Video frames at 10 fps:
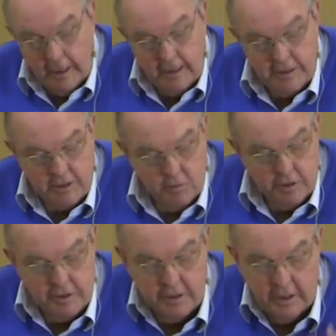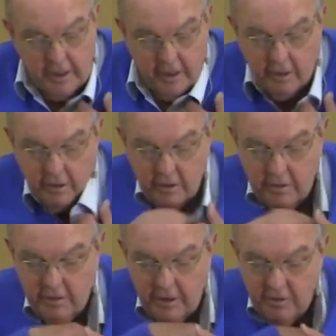I just wanted to end,
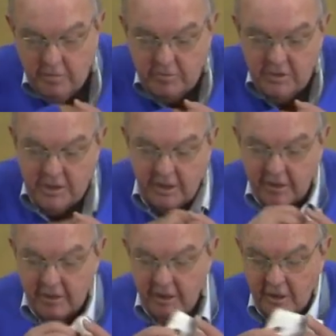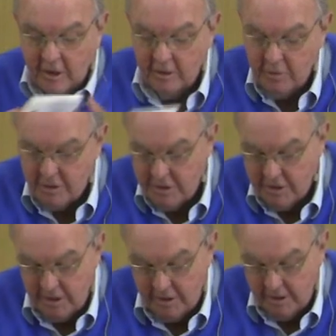and you're probably saying, thank God, because
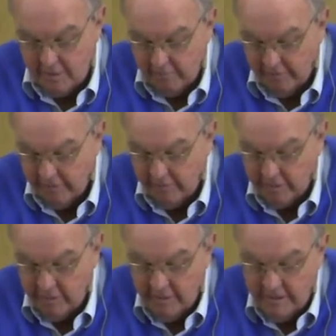he's going to go on forever.